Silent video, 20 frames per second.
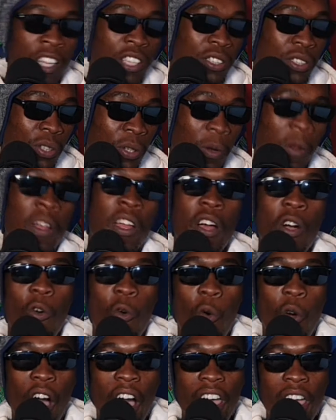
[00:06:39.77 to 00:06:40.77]
So
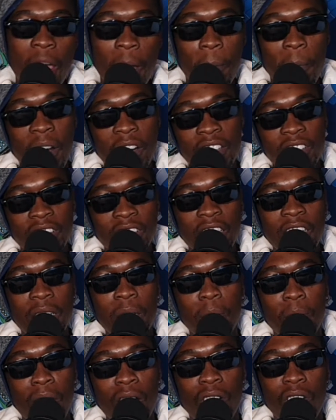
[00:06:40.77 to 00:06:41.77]
why am I
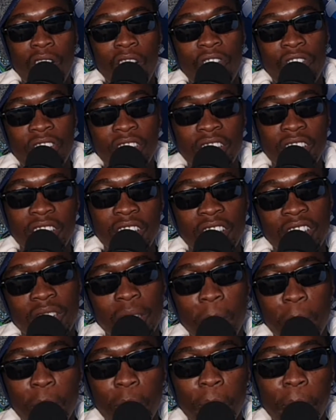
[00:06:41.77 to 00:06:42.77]
saying black coffee is
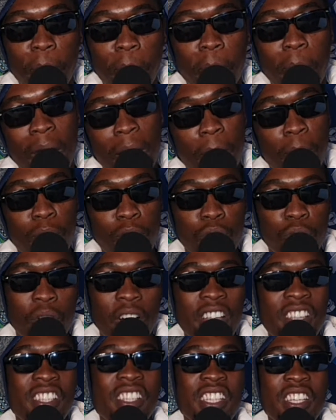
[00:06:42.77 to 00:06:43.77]
the black
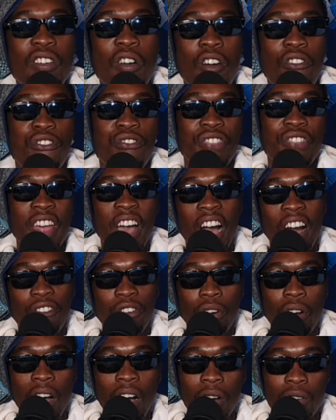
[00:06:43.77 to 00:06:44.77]
bourgeoisie of
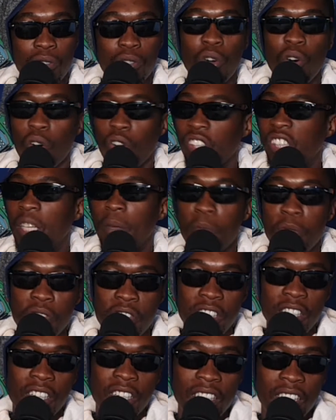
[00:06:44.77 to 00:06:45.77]
Afro house or the
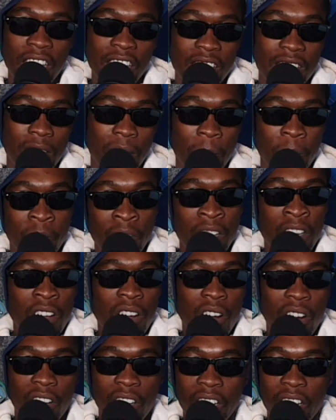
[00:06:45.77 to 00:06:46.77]
music industry?
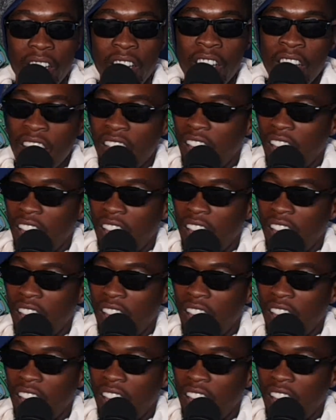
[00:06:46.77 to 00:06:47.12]
Okay,